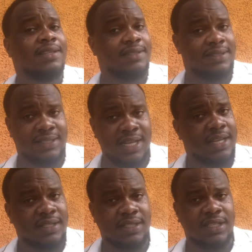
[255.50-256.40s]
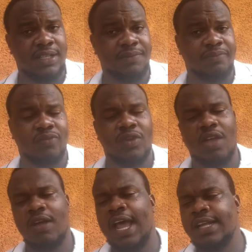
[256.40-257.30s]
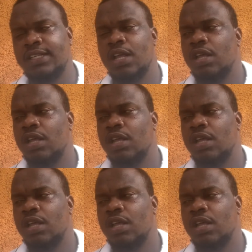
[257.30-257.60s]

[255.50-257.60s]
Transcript: CXC, right?